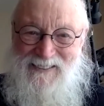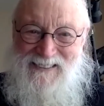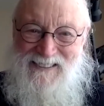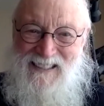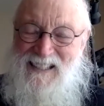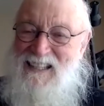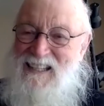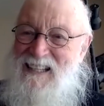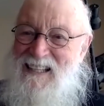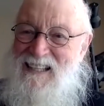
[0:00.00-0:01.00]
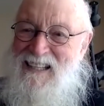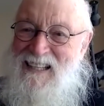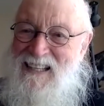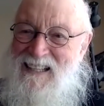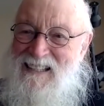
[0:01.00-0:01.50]
stay.
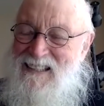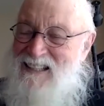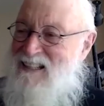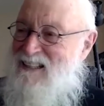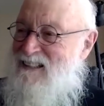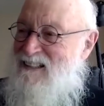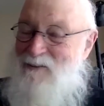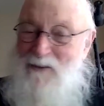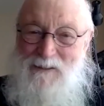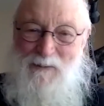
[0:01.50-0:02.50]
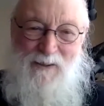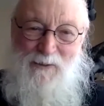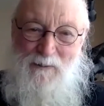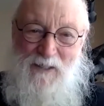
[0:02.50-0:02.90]
And we spent 3